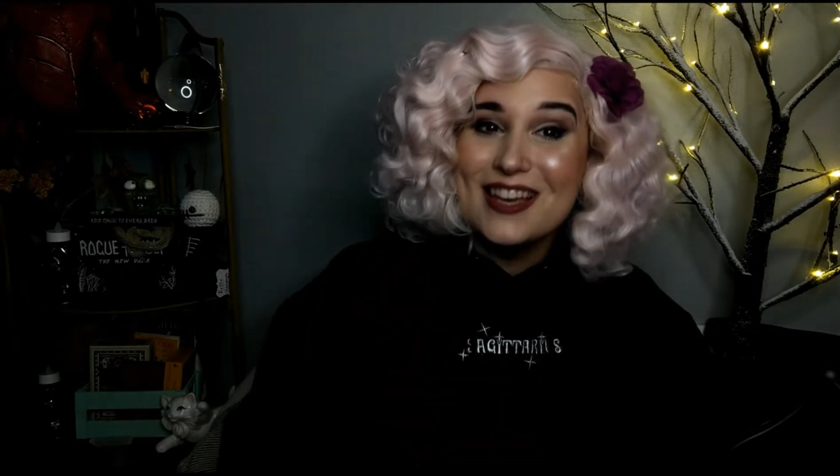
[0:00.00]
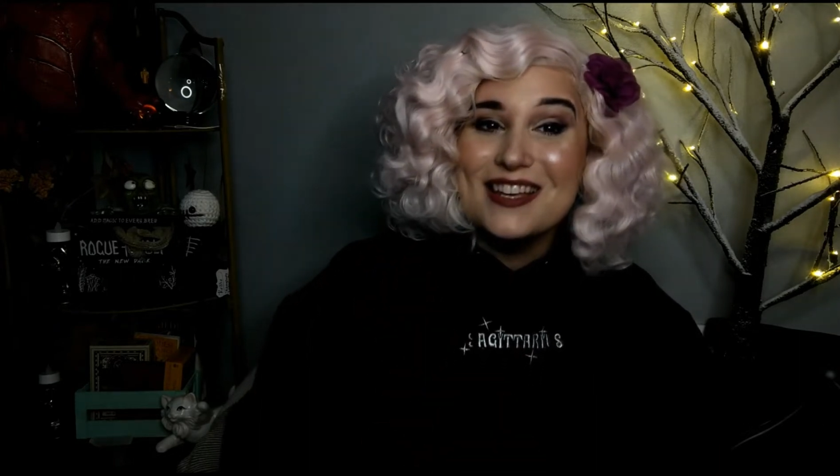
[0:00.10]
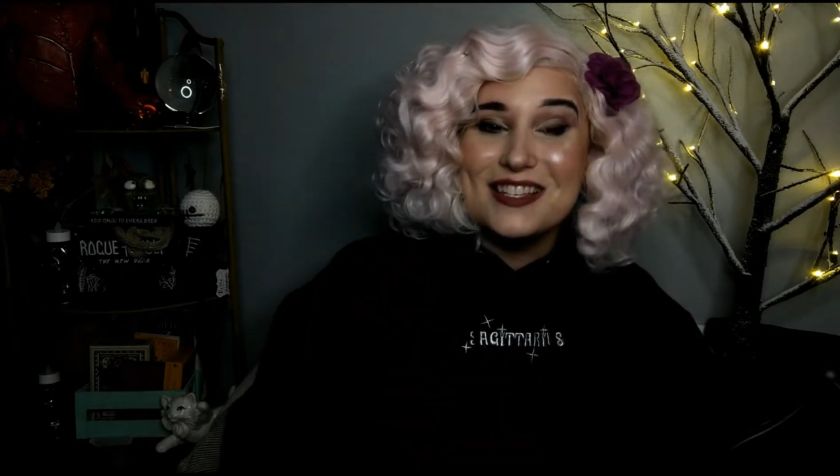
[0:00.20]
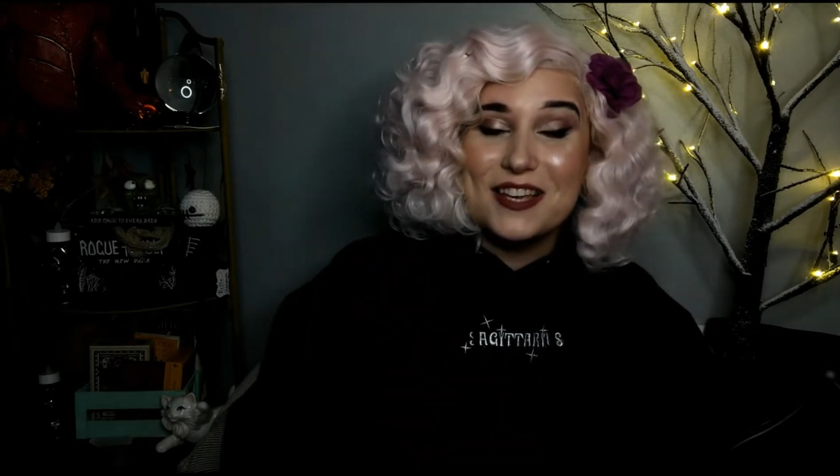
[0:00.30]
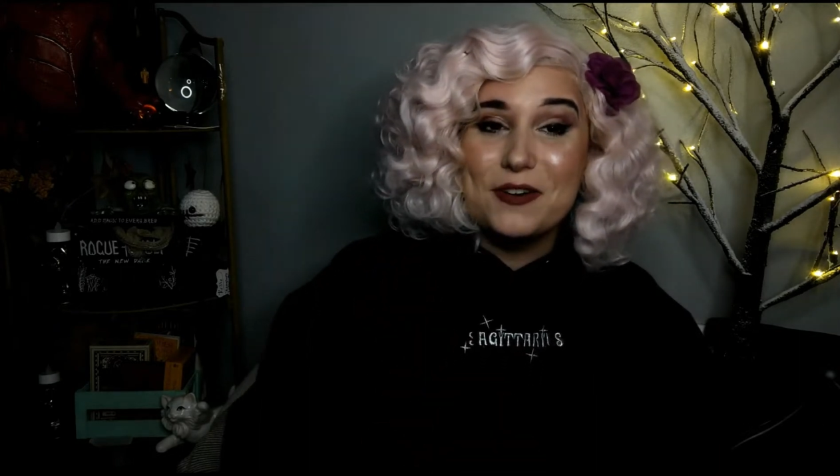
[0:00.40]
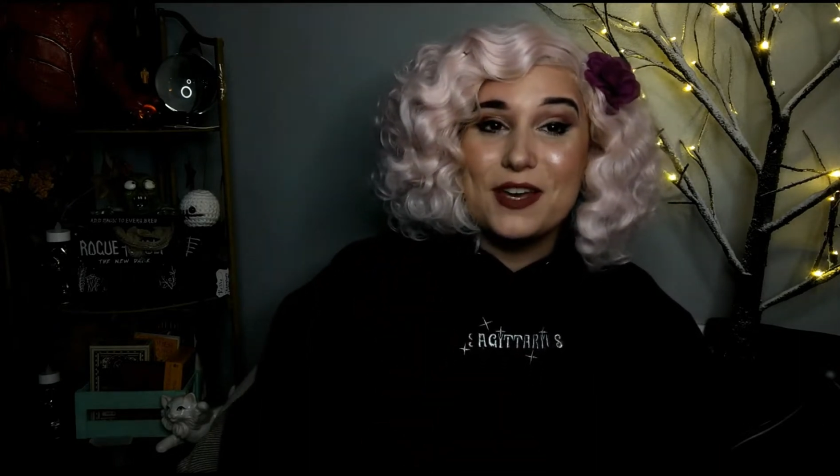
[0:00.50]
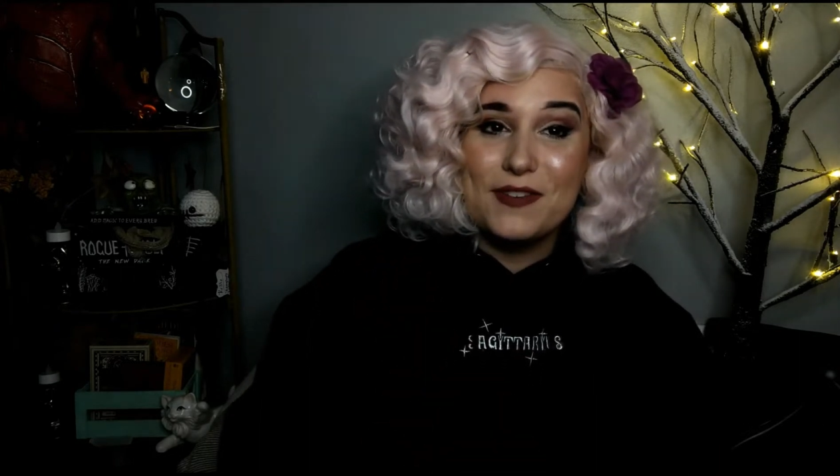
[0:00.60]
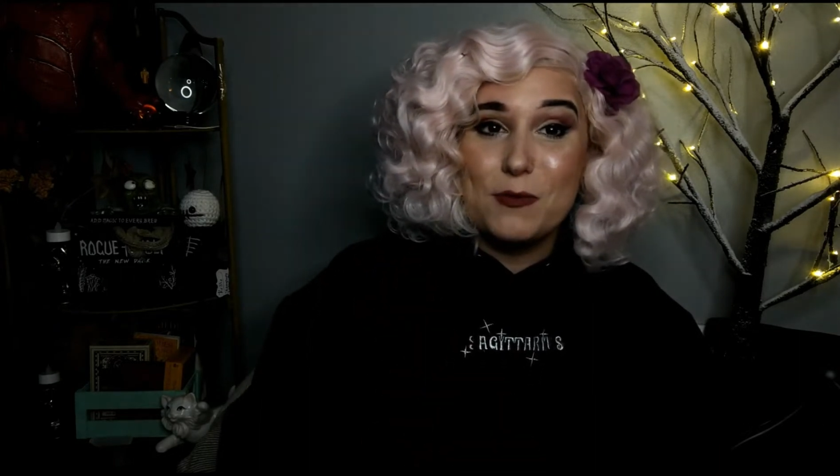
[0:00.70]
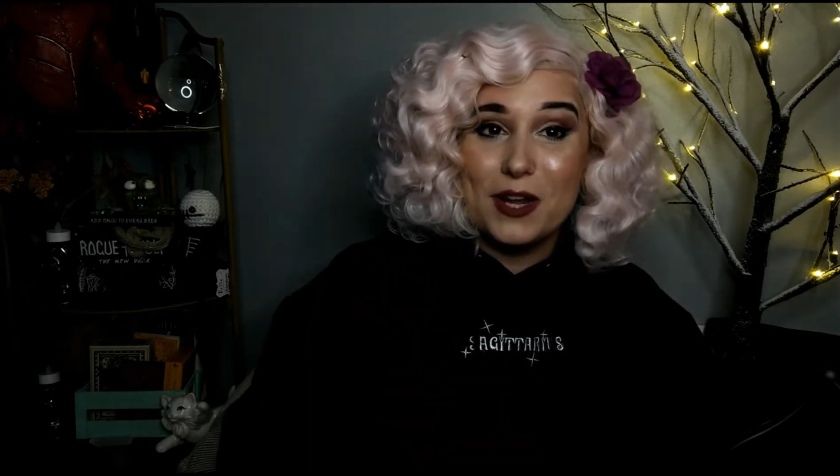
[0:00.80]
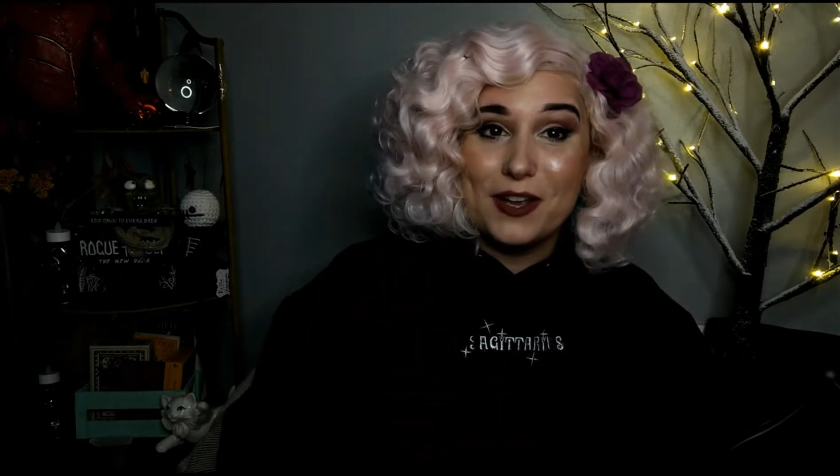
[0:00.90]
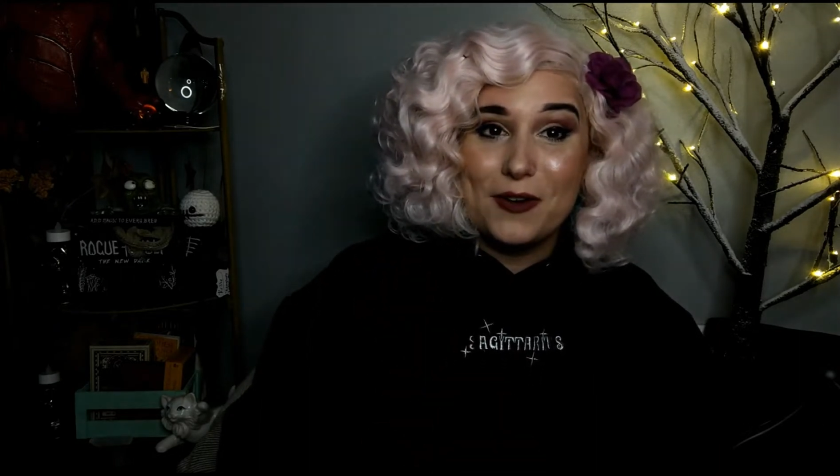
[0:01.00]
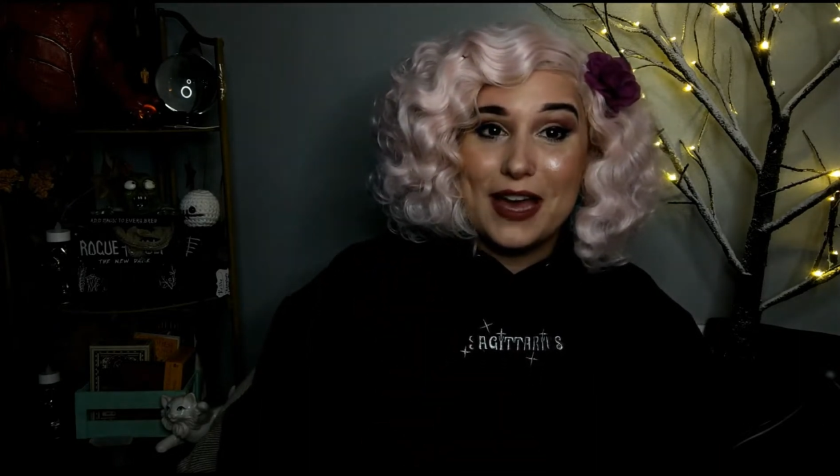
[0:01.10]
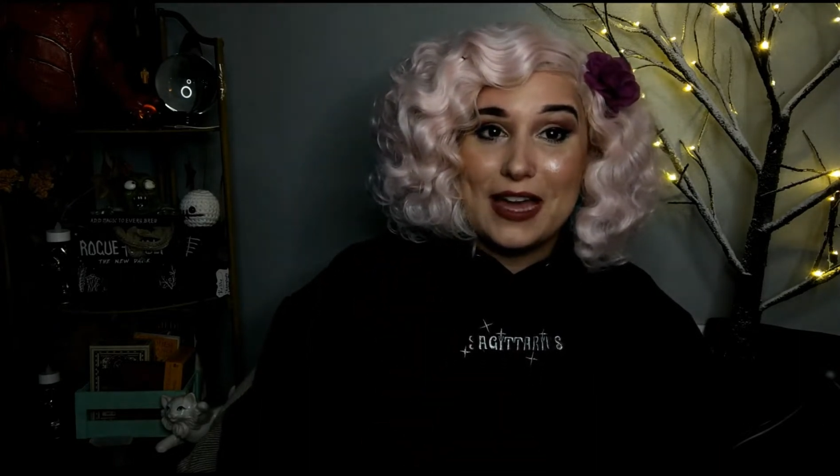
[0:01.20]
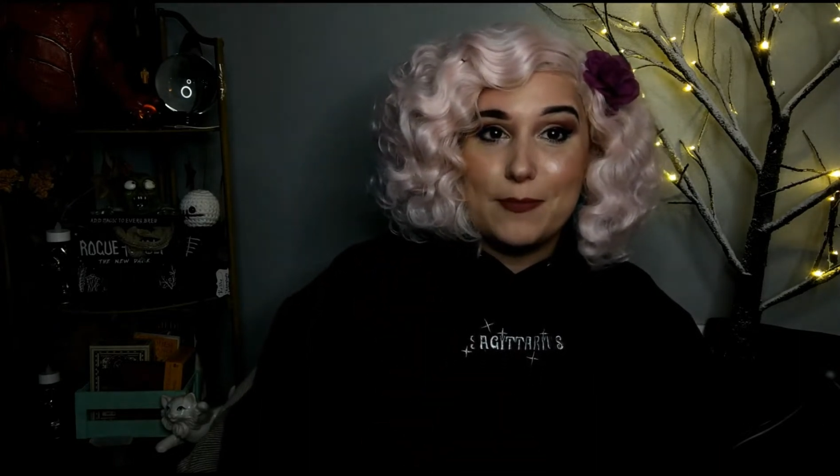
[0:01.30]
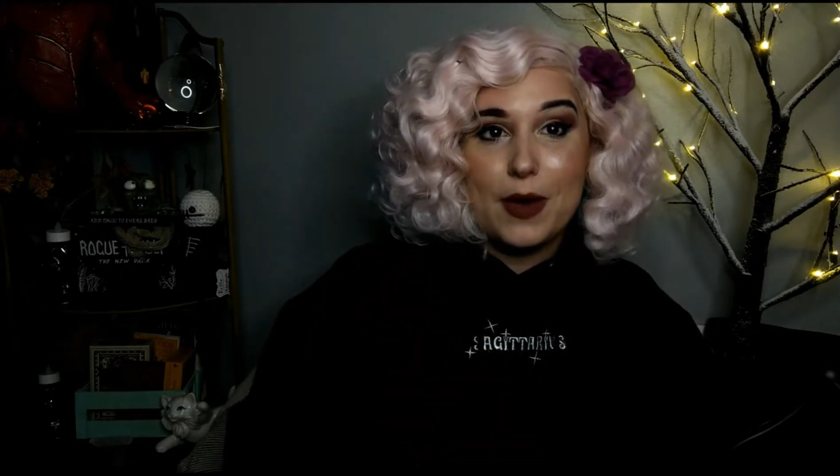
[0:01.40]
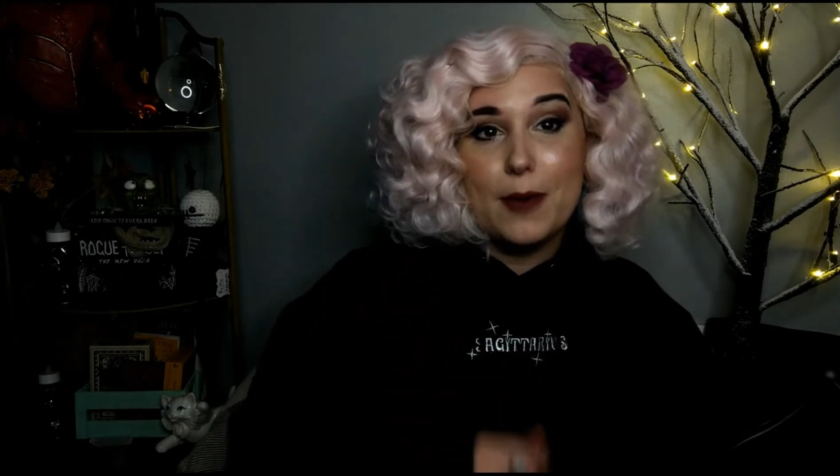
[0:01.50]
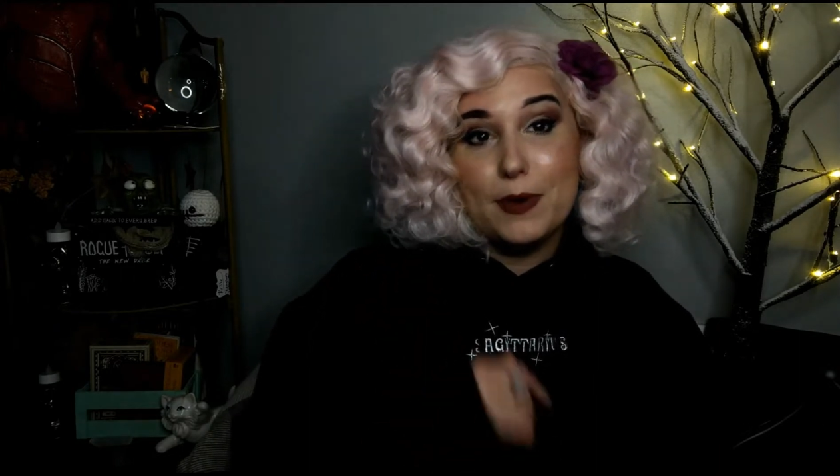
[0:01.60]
So if you want to go ahead and pop